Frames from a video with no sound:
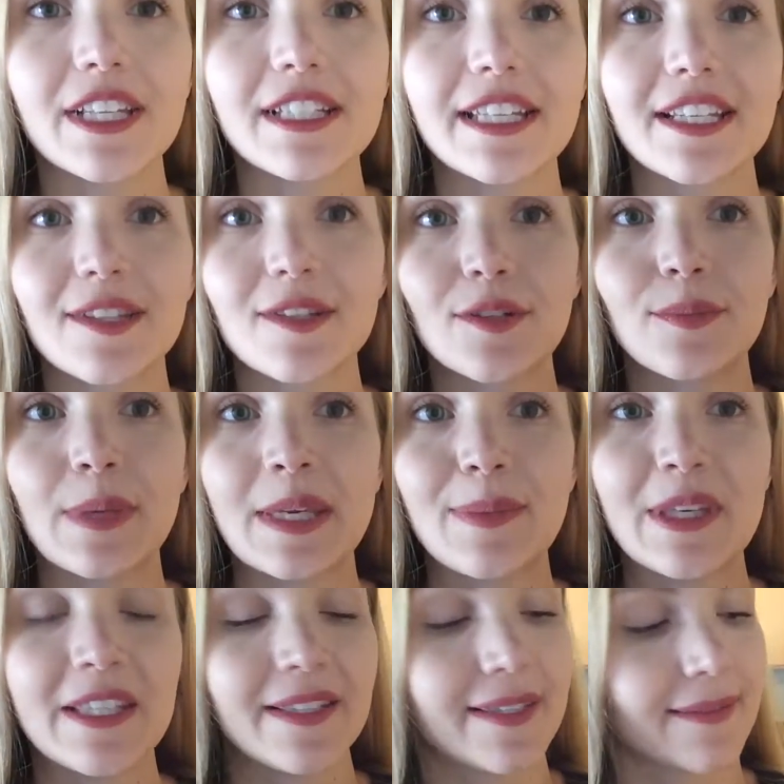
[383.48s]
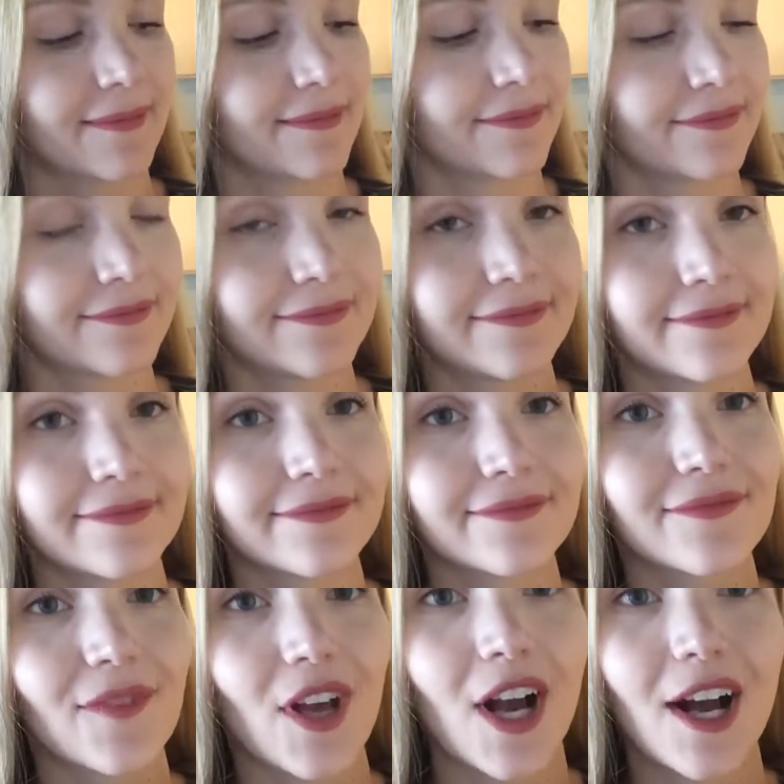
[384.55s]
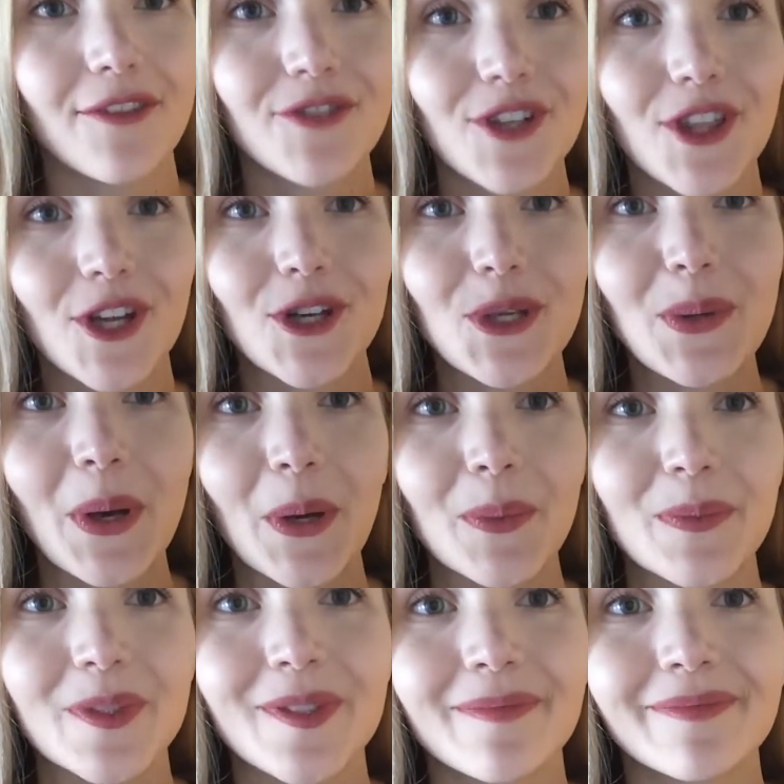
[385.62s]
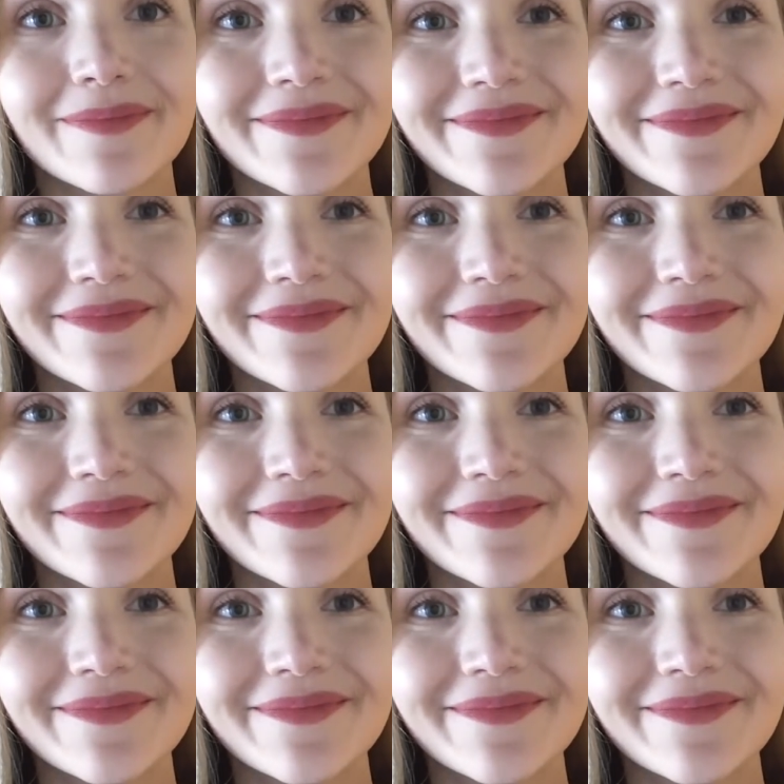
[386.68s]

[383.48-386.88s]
little tester babies off to their new homes.